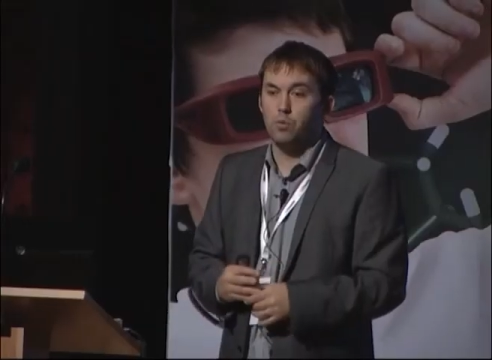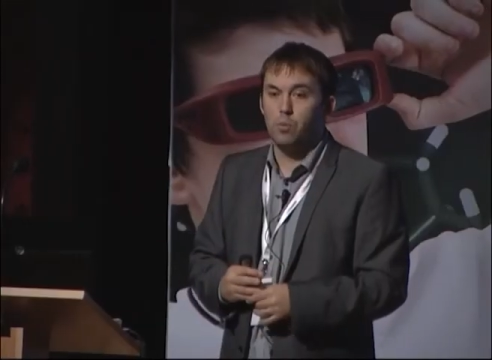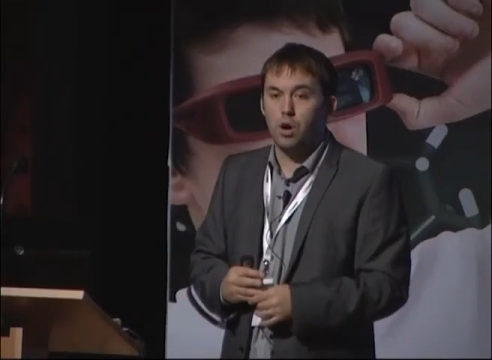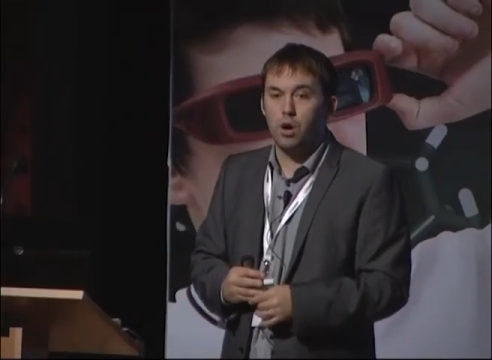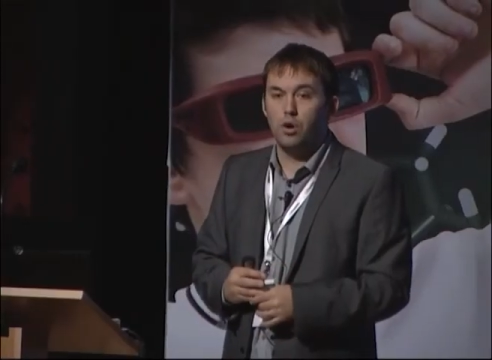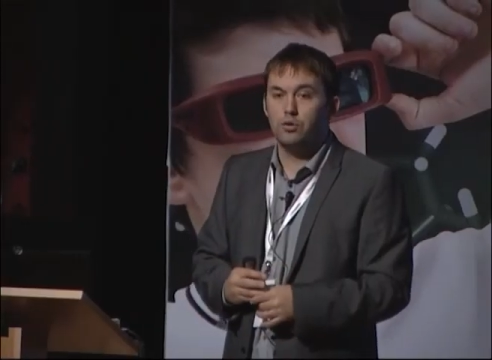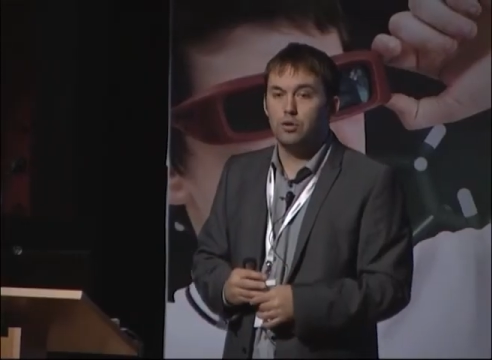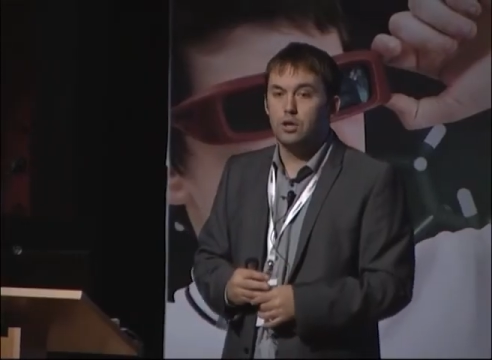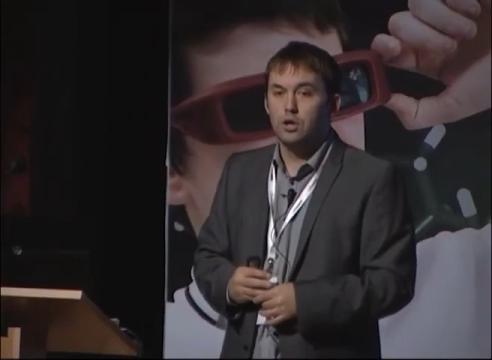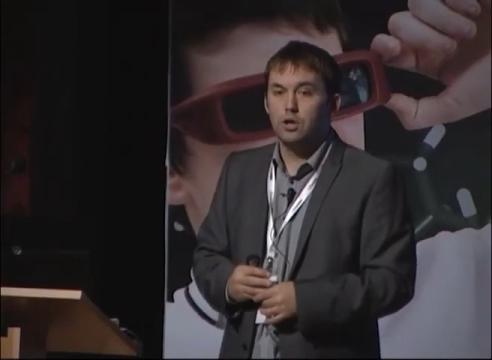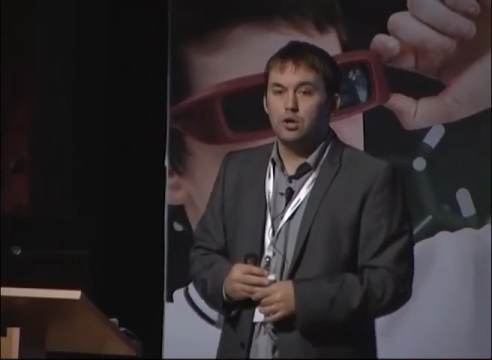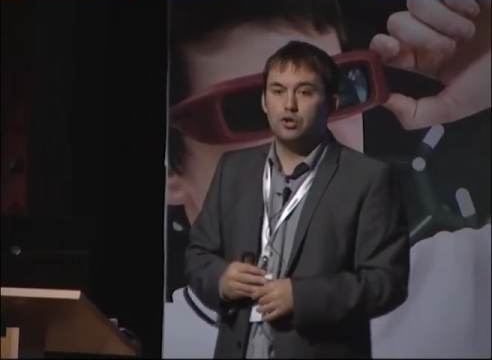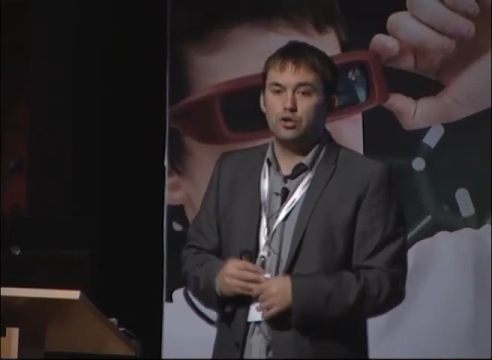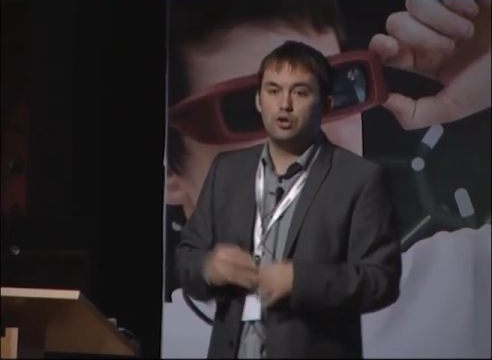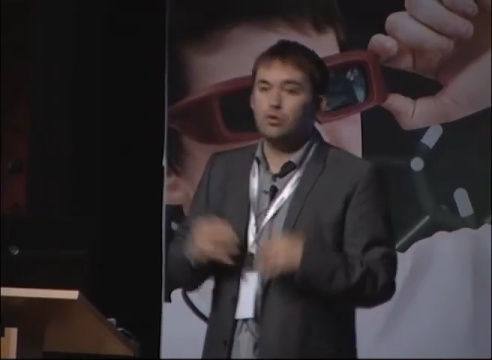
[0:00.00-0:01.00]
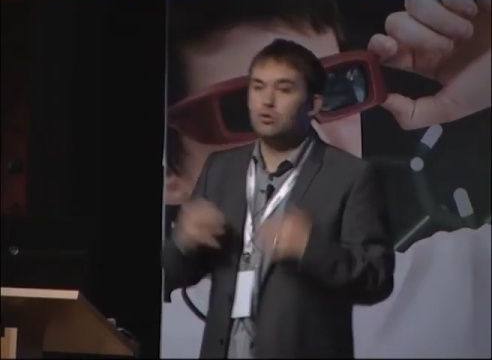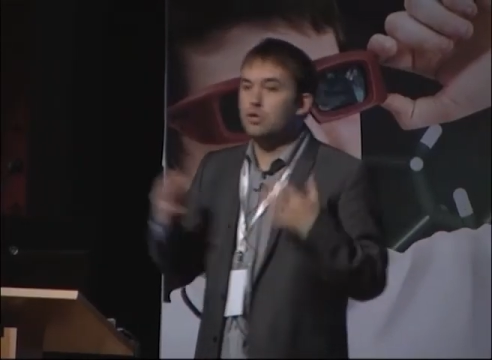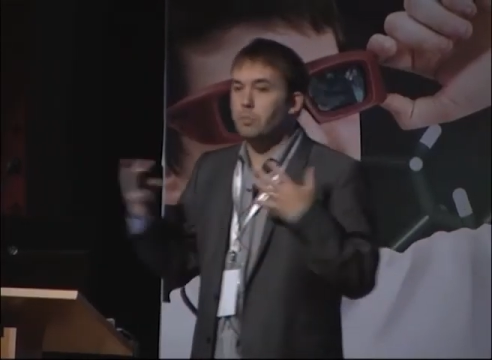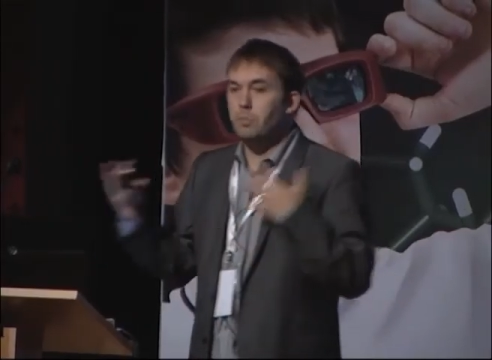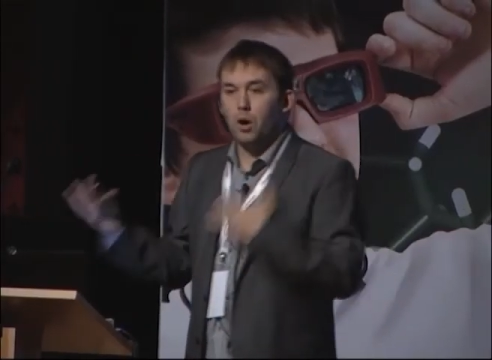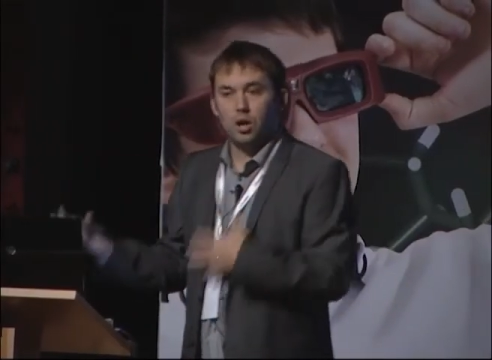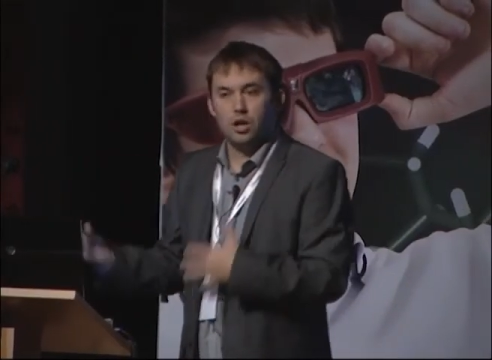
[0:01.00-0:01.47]
the world due
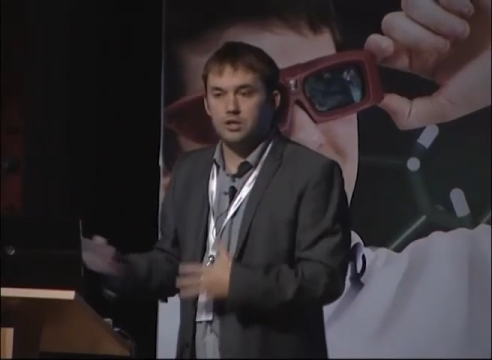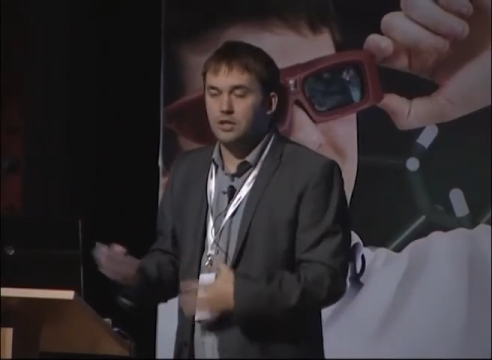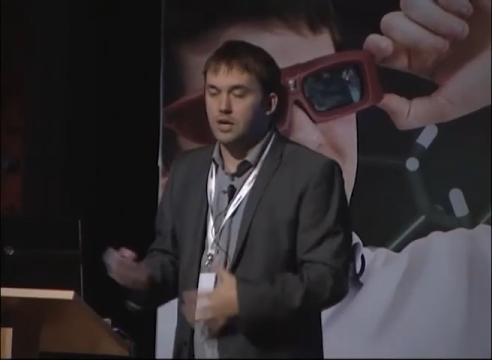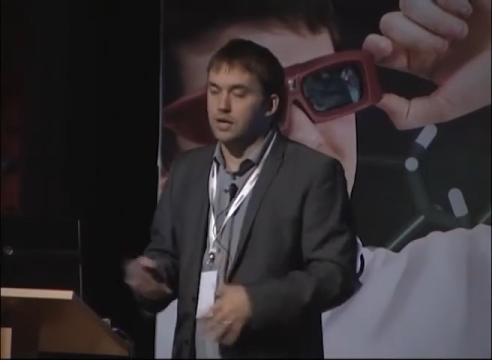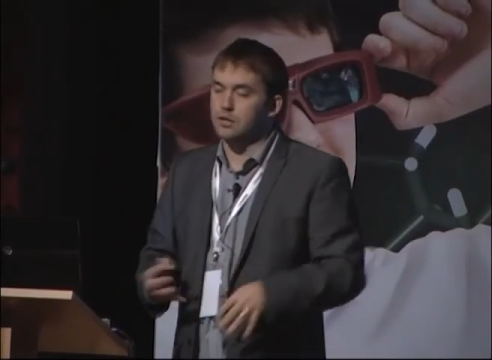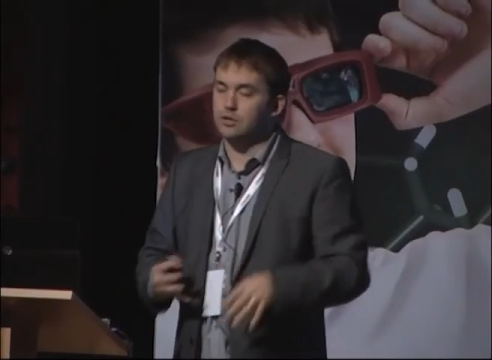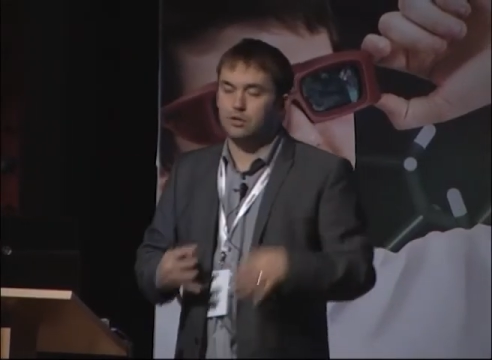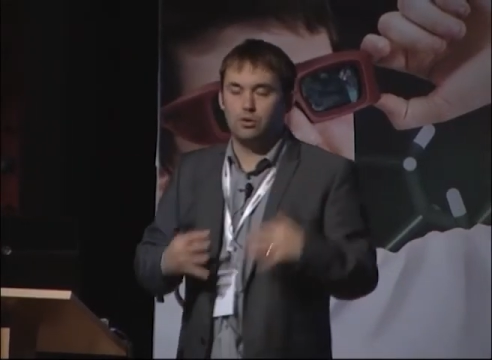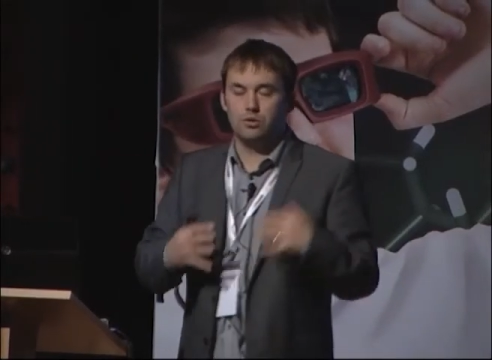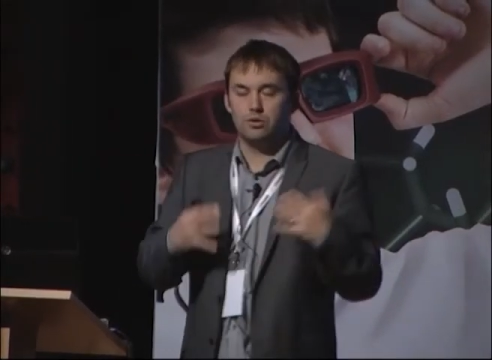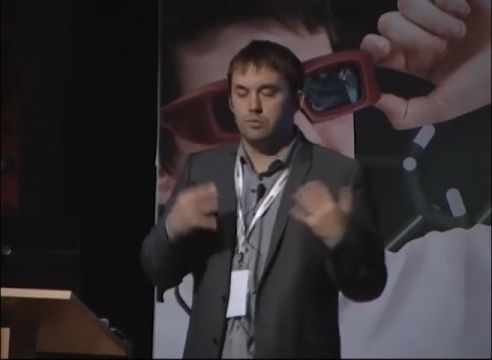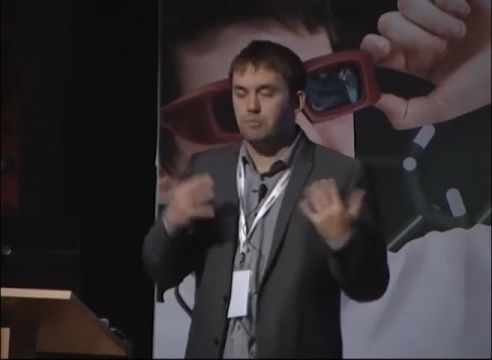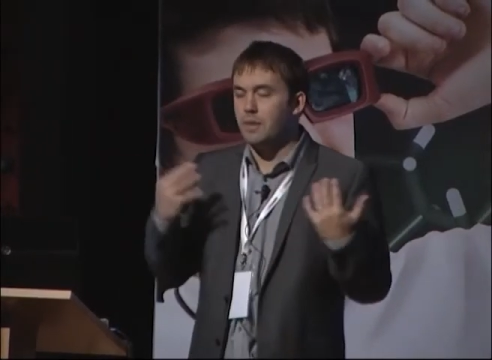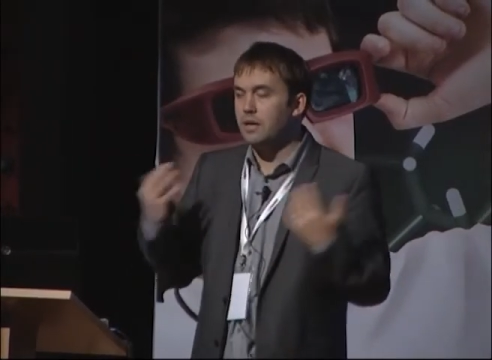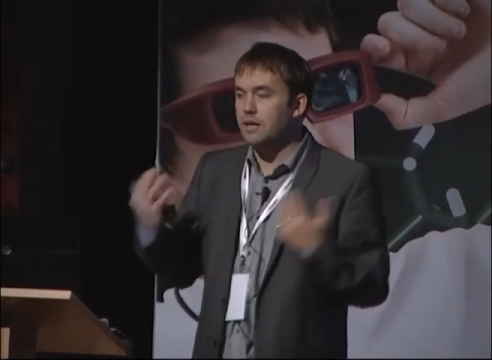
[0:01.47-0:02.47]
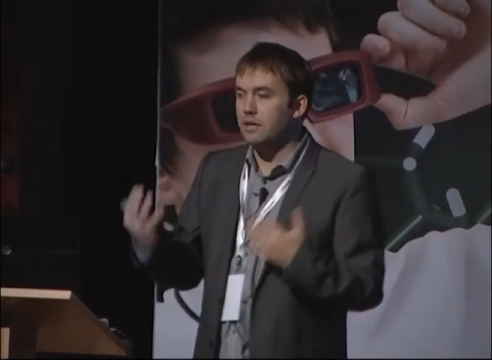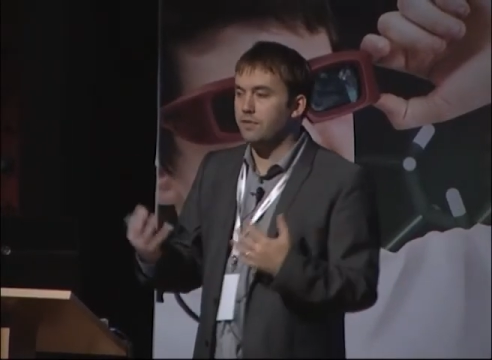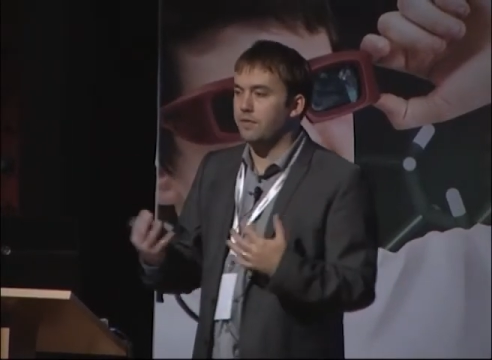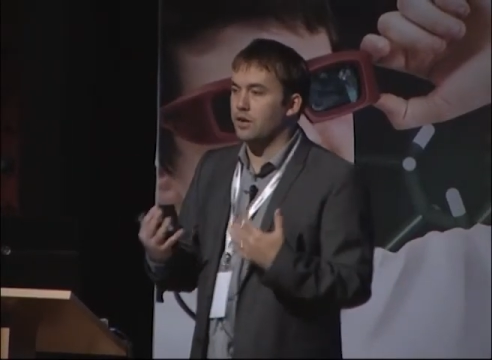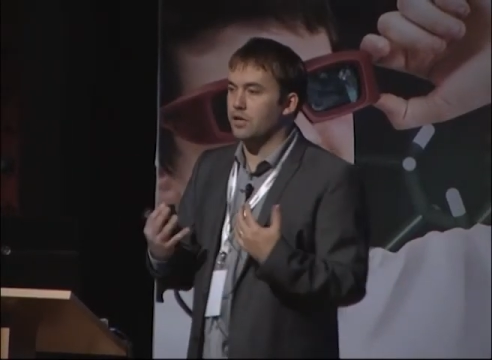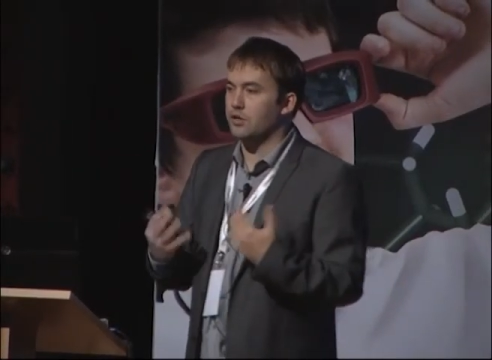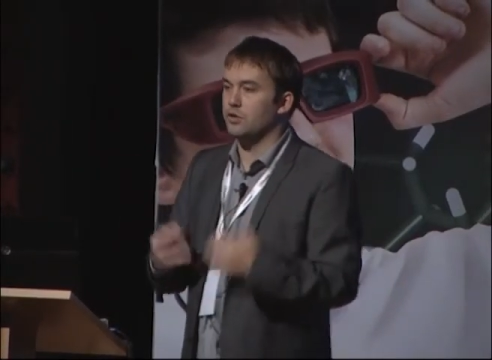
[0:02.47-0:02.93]
to politics, due to many
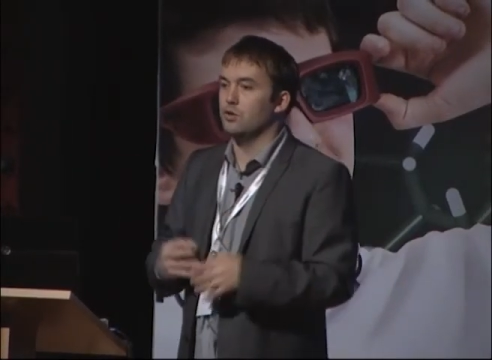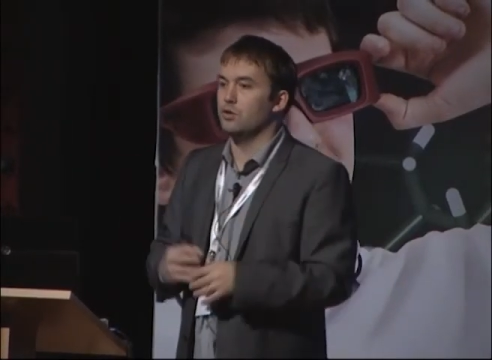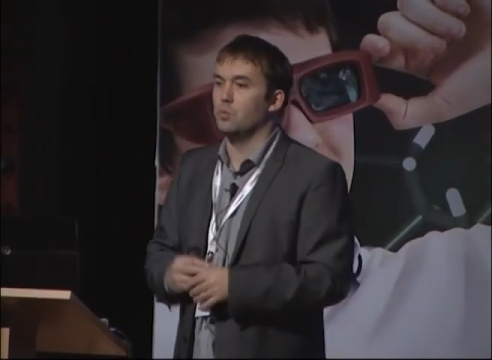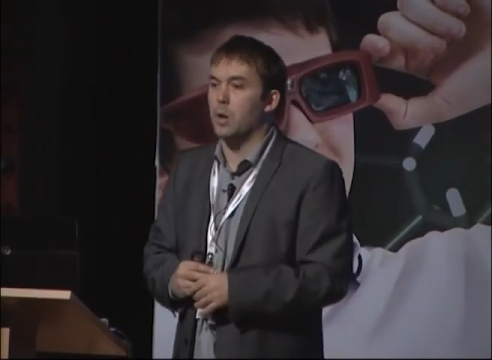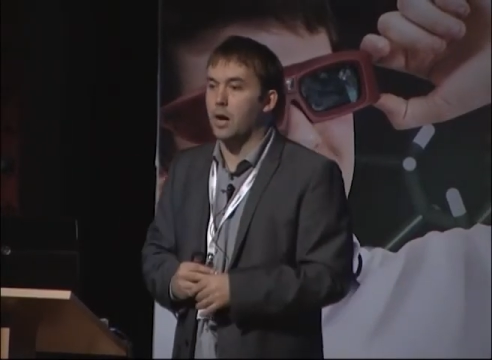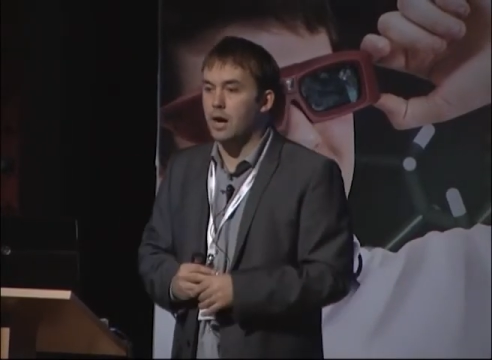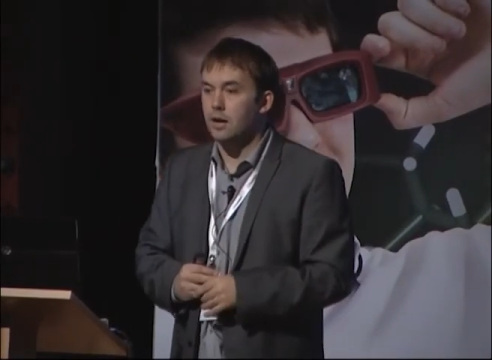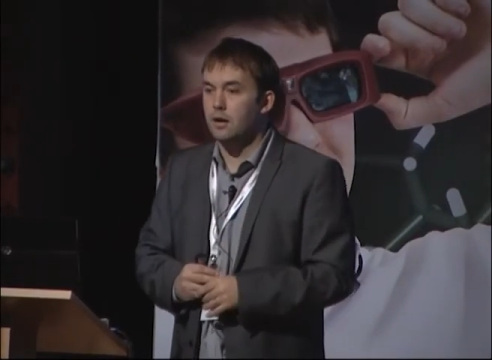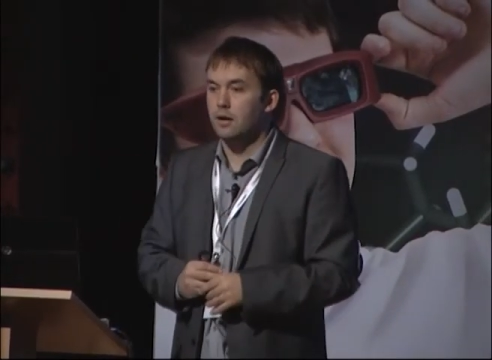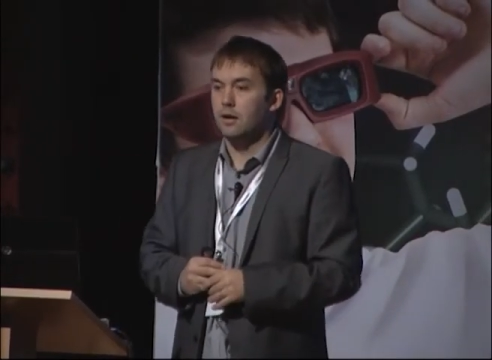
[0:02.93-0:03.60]
different issues, where